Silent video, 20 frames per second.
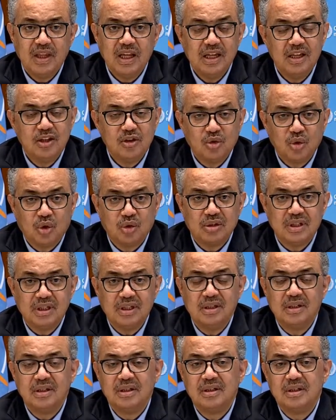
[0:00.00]
In
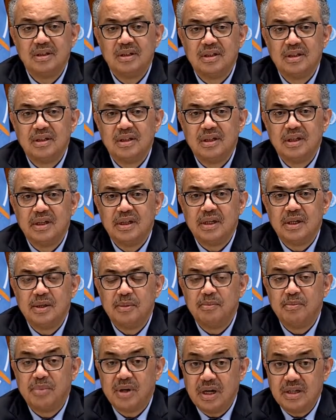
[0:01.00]
total,
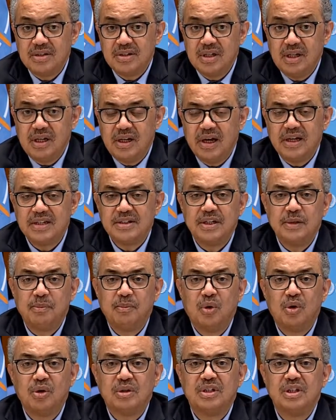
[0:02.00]
Brazil has
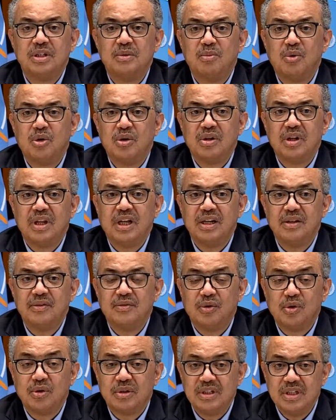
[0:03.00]
reported more than
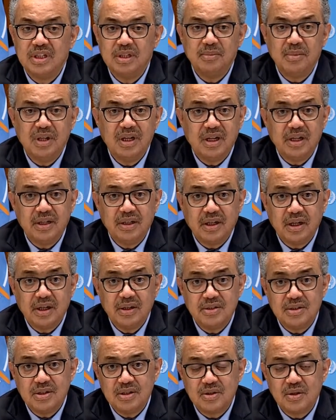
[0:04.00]
14 million
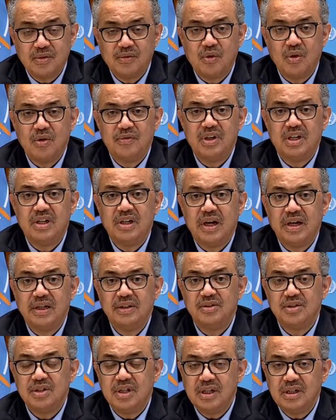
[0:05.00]
cases of
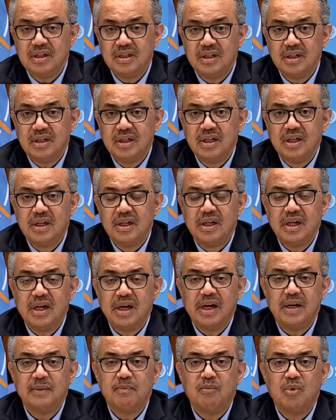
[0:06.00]
COVID-19
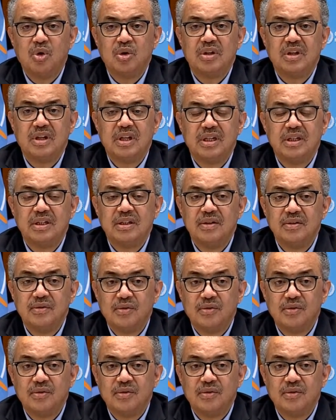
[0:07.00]
and more than